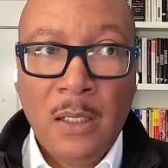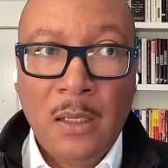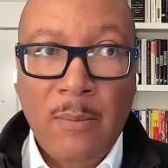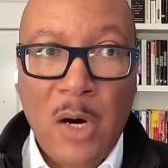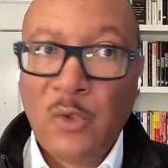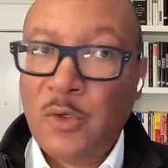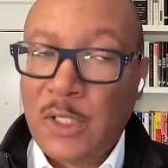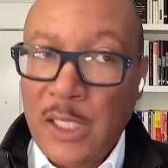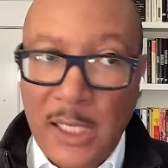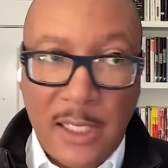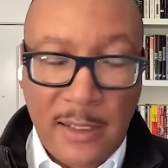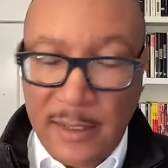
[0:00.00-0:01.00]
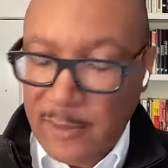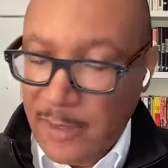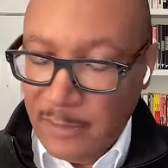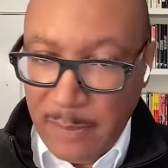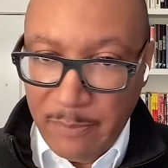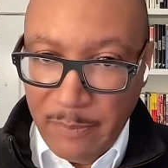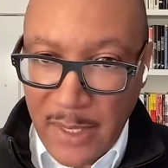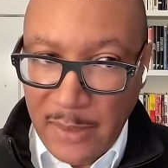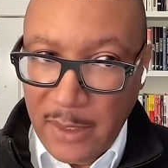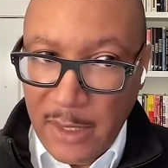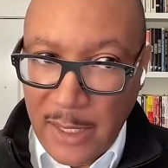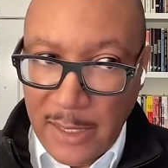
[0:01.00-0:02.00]
Martin Luther King
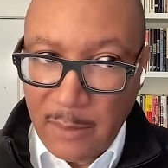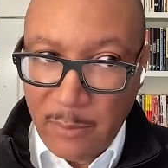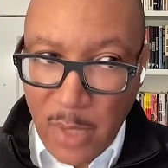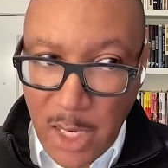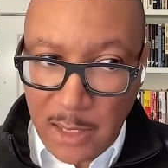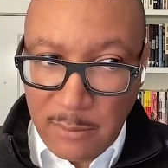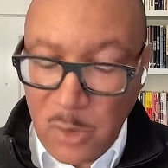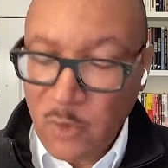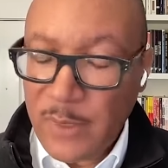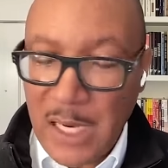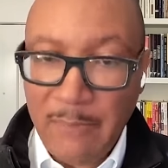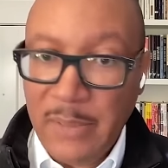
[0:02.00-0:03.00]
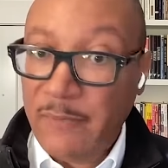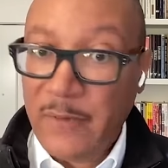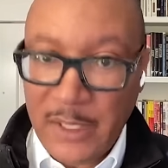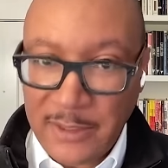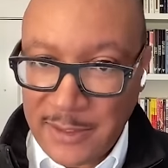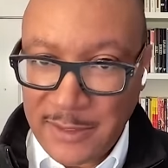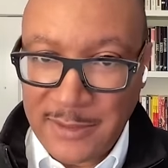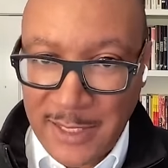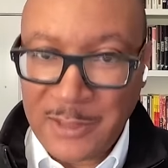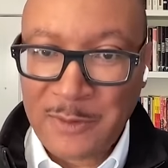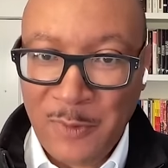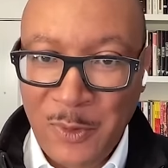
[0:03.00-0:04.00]
and, and the broader movement have been very
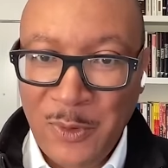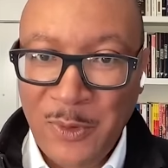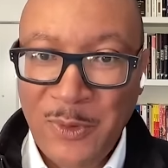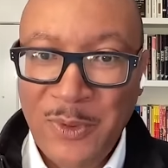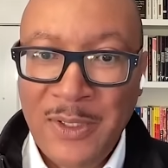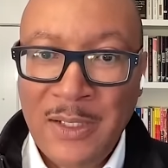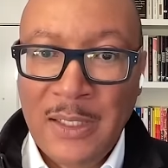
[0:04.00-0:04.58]
successful